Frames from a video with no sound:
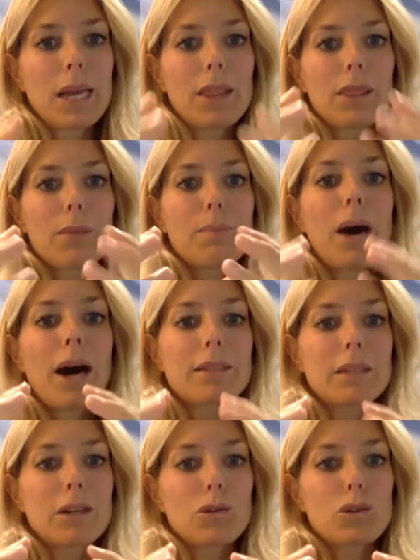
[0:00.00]
the
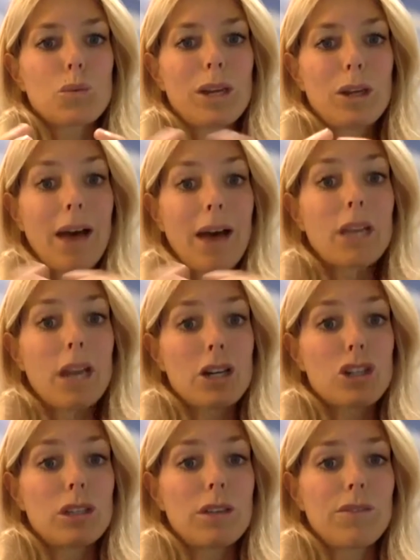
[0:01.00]
particles. When you have a large
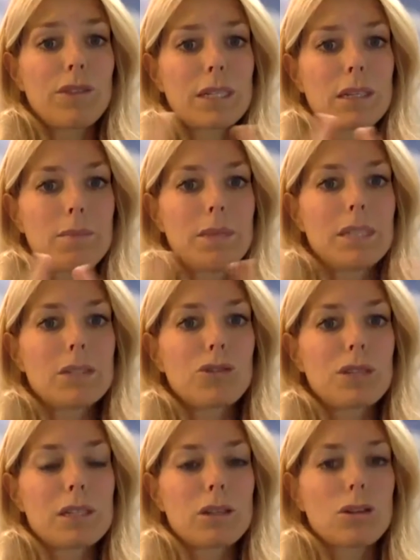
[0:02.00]
defect in a
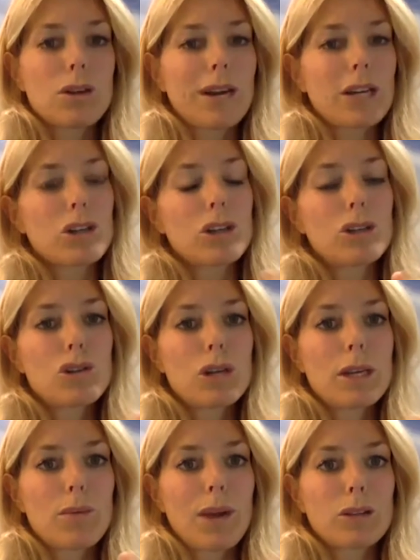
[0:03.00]
mesodistal direction, usually
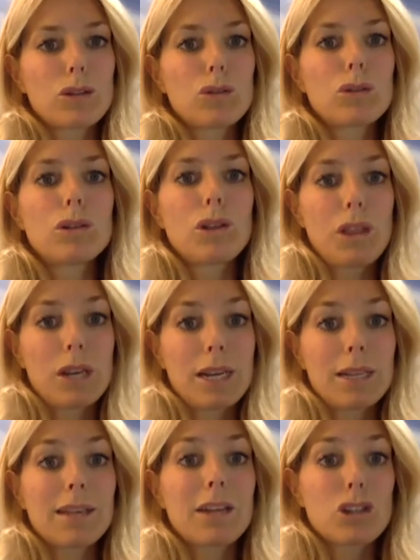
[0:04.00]
around 2 to 3
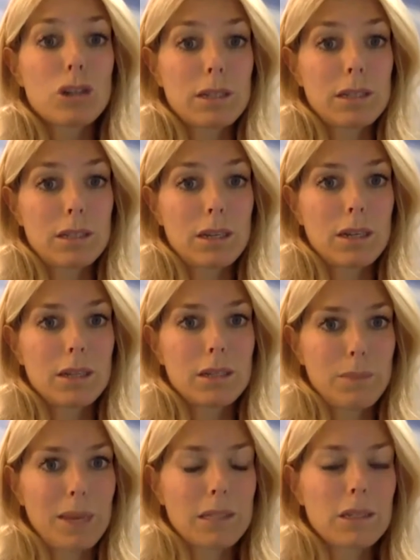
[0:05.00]
edentulous
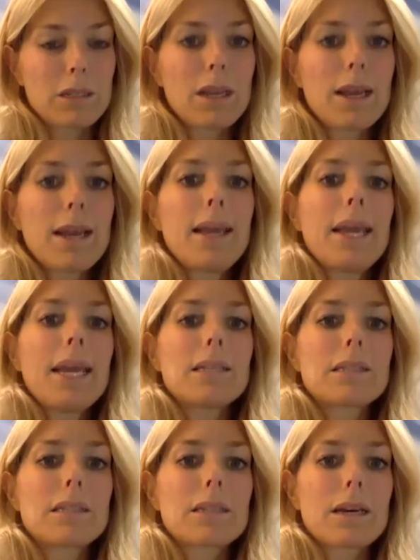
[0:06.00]
spaces,
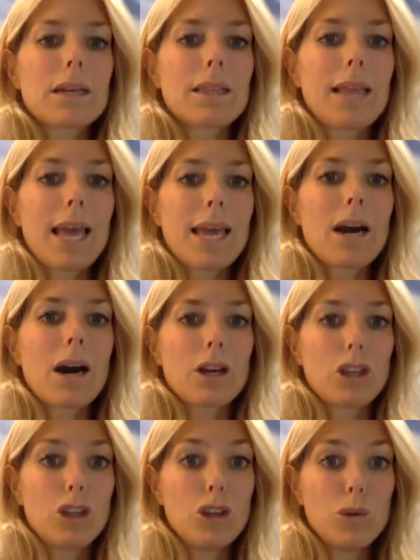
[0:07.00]
they are
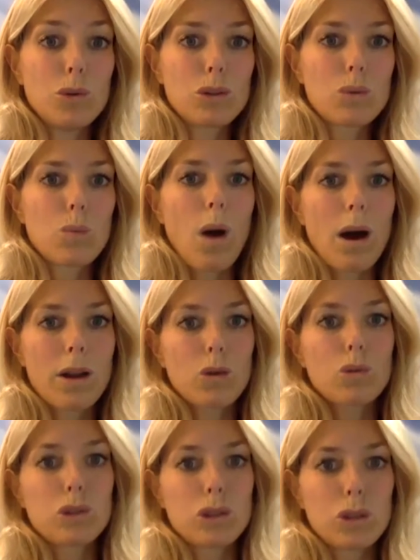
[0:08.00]
used, 1
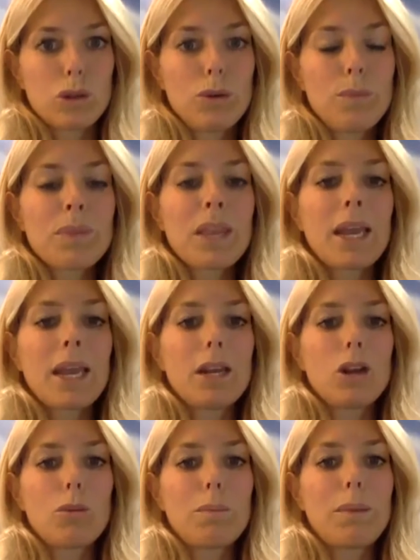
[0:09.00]
or 2, in
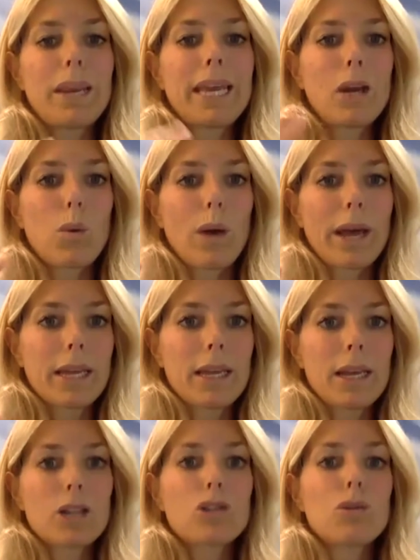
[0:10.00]
an oblique way
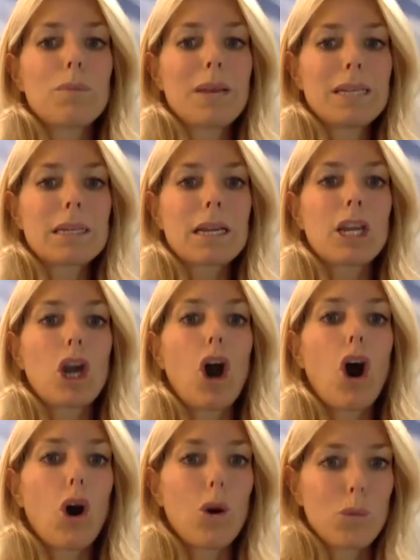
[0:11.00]
to basically
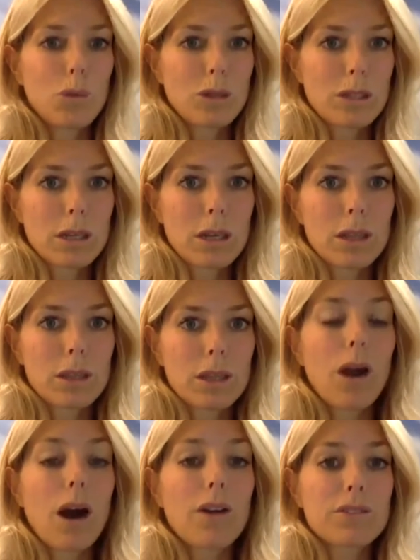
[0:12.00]
hold the
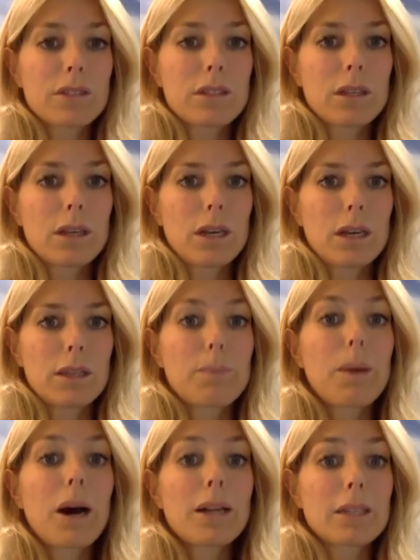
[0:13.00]
graft,
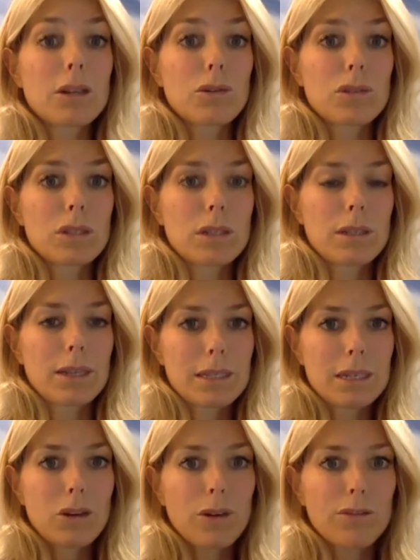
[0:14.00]
the particles, the
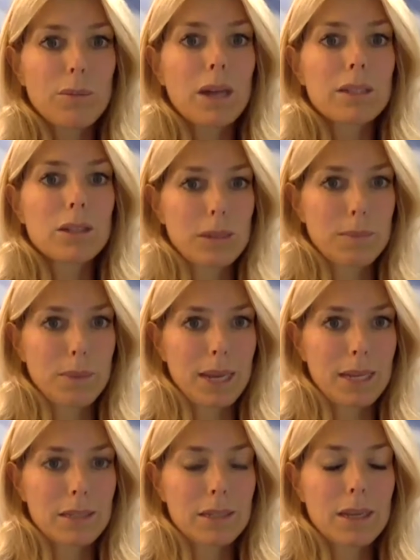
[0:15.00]
xenograft particles
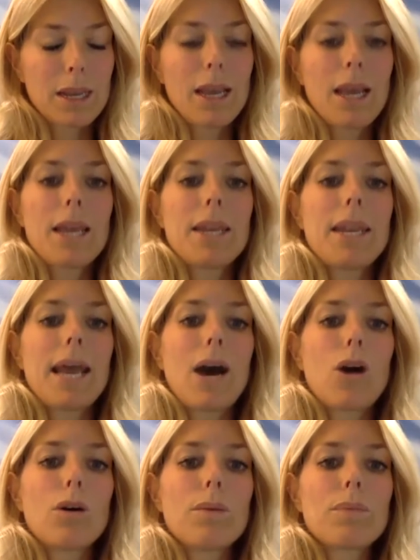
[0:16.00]
in place.
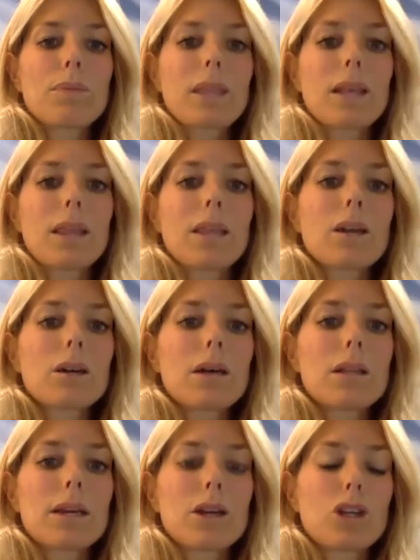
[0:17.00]
Now,
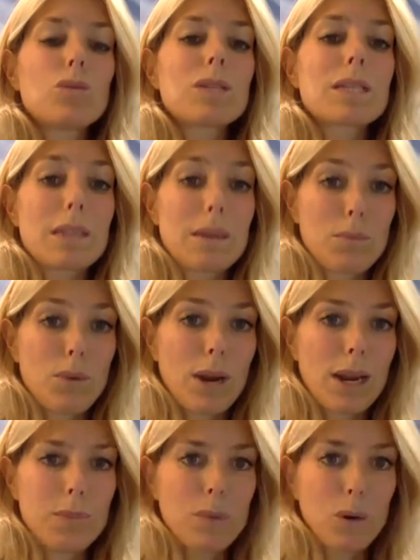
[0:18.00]
they're used as an
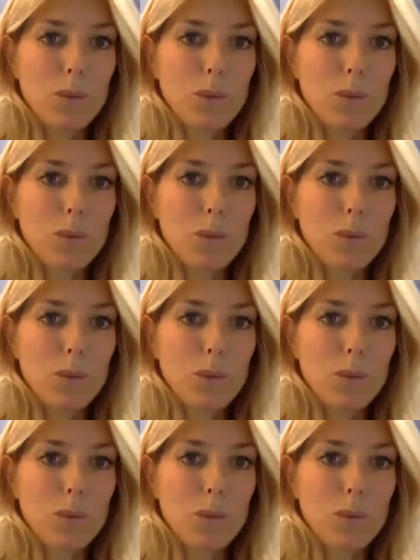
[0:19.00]
umbrella